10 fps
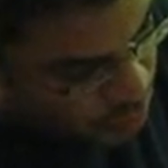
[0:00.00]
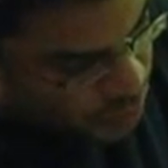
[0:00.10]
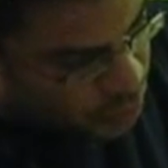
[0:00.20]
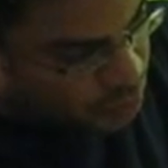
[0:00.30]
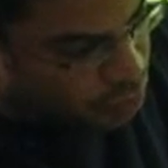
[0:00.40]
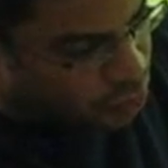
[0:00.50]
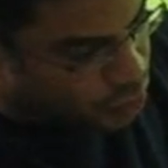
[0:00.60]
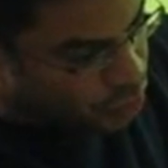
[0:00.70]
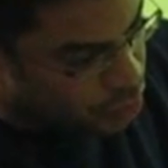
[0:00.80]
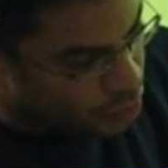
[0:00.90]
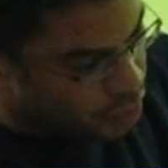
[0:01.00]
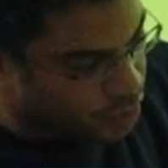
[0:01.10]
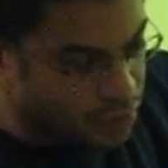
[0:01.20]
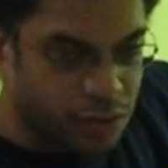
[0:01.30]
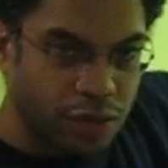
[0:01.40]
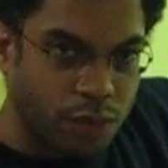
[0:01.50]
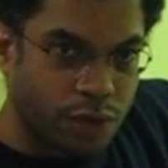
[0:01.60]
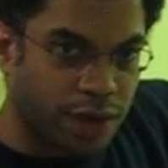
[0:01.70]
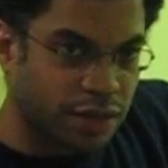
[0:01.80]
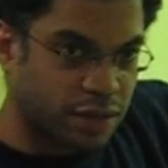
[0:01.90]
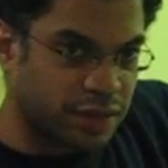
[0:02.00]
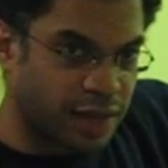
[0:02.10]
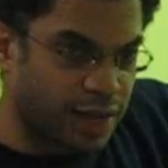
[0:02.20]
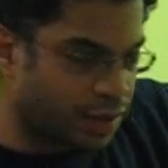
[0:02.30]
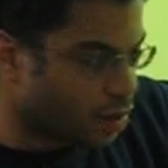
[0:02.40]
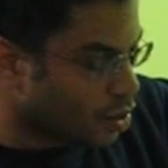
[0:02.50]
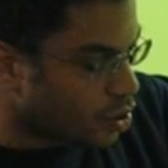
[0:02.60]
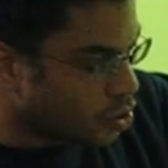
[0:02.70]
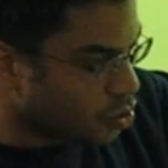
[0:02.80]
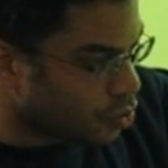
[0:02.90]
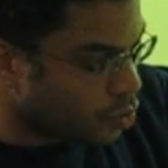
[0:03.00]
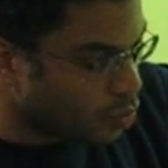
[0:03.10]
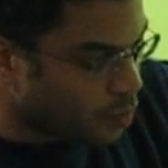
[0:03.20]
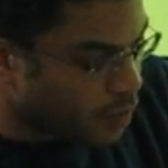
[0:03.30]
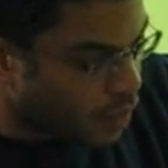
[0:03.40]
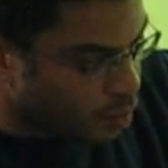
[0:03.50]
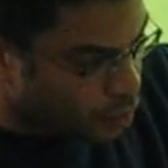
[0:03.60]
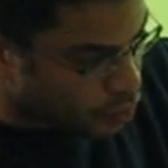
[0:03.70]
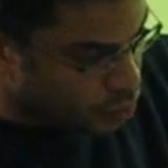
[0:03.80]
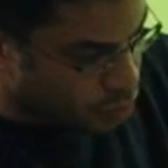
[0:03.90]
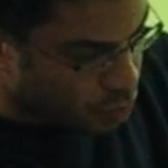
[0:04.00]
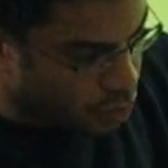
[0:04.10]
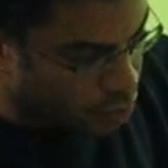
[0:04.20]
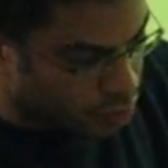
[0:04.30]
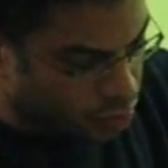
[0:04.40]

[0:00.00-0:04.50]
this, you know, this is going to work as a stand. So you'll be able to